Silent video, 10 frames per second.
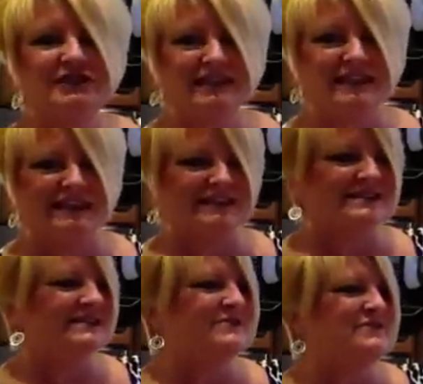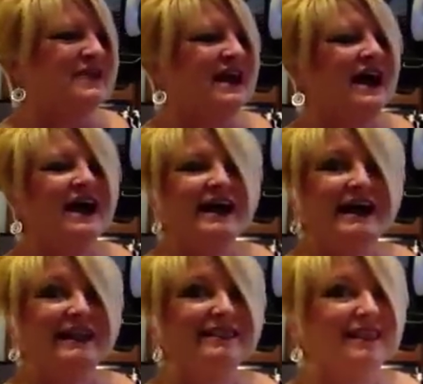Leads.
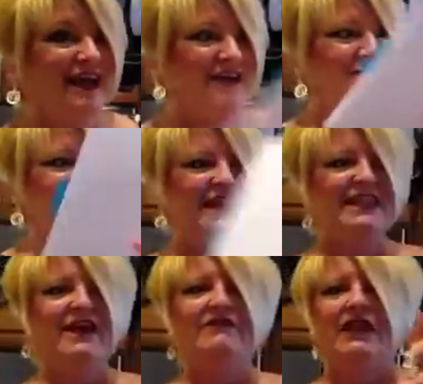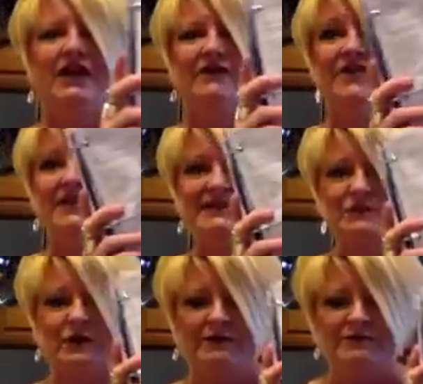I love this
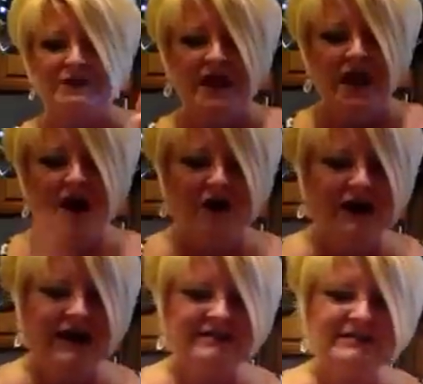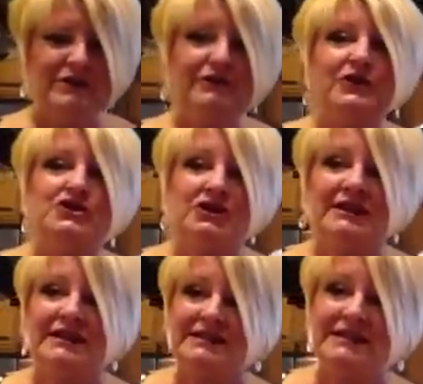one. Okay, so Future
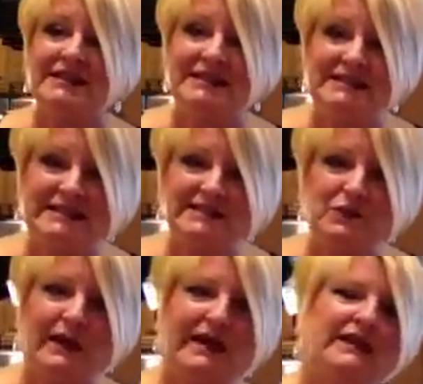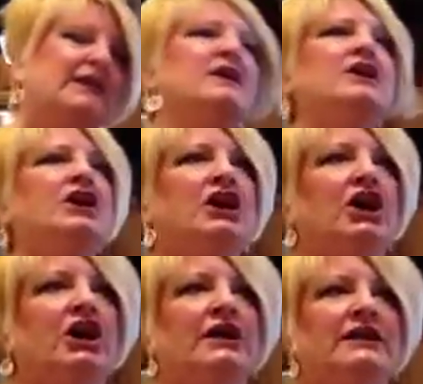Leads. This is when,
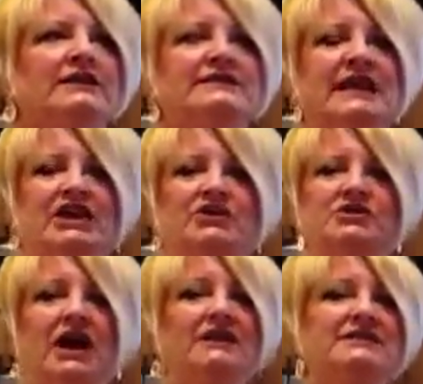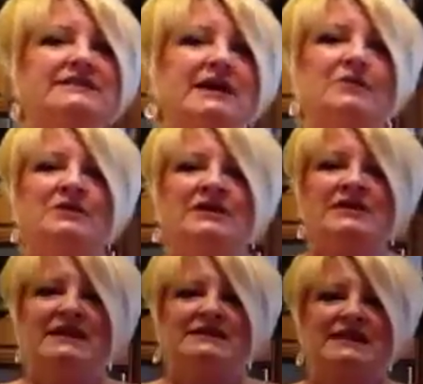let's say you talk to someone and
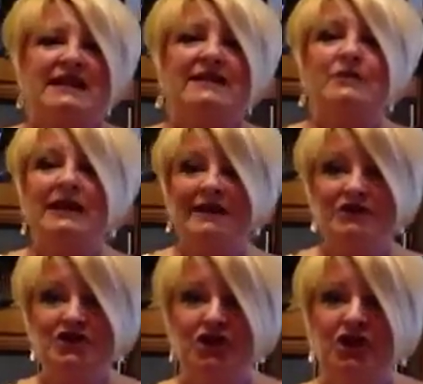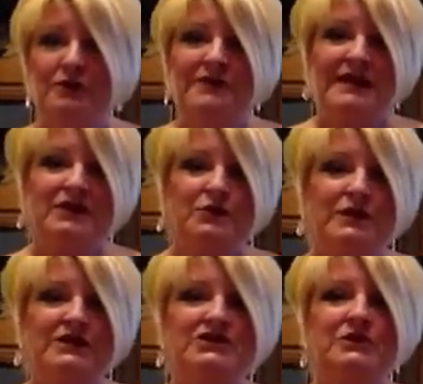they say they want to have a show, but they don't
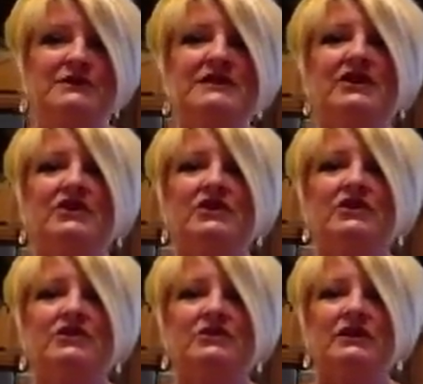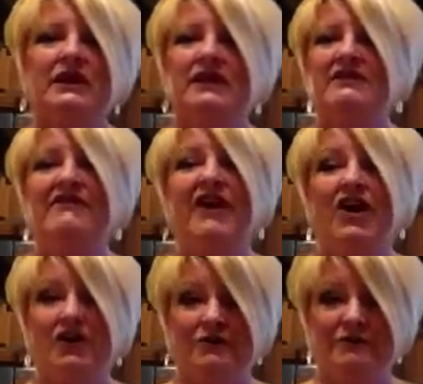want to do it till in the
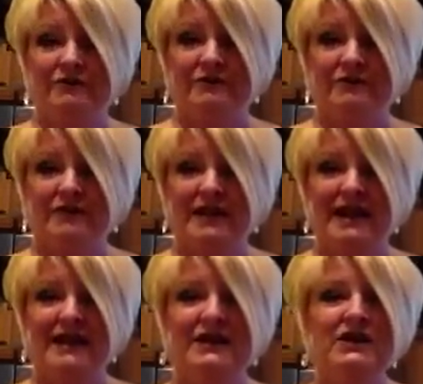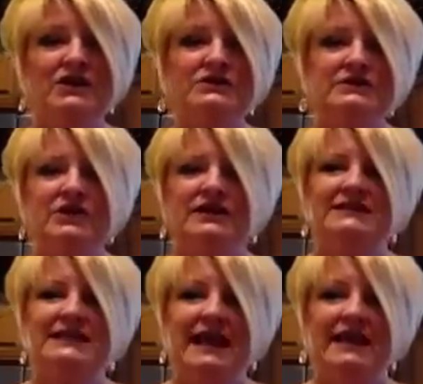fall. Okay? So
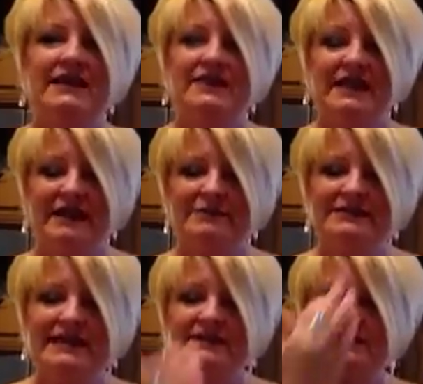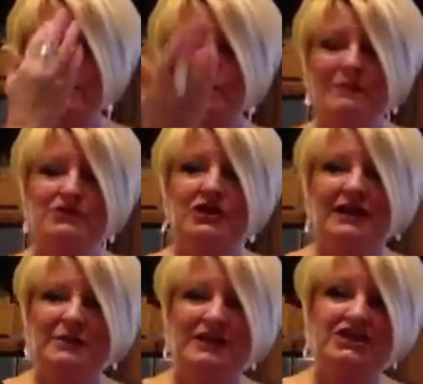let's say, then I would say, so when would you
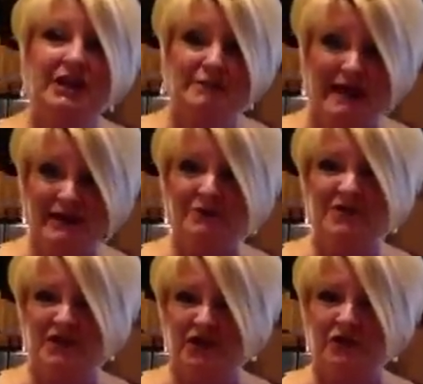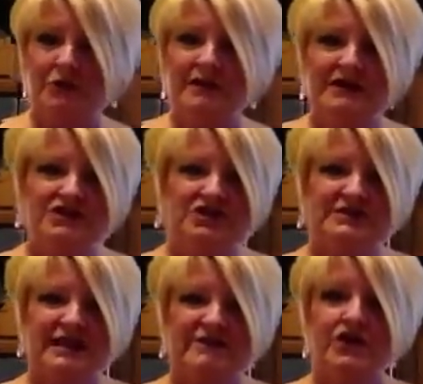like me to check back in with you? You want me to
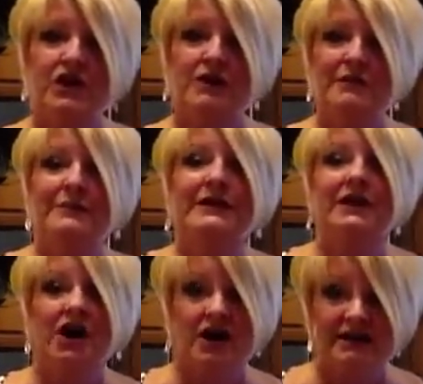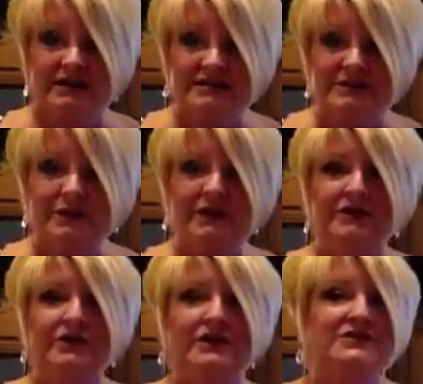just give you a call maybe in August, and we
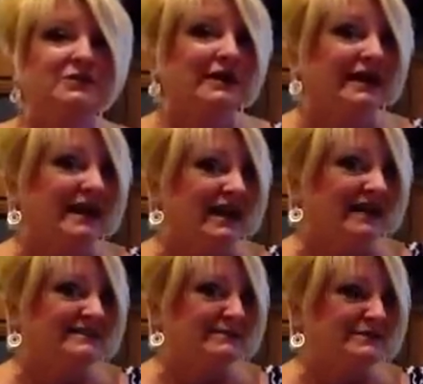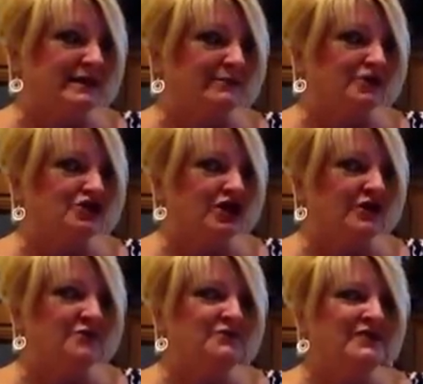can look at doing a September
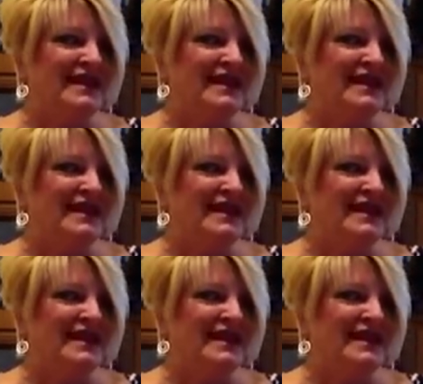show?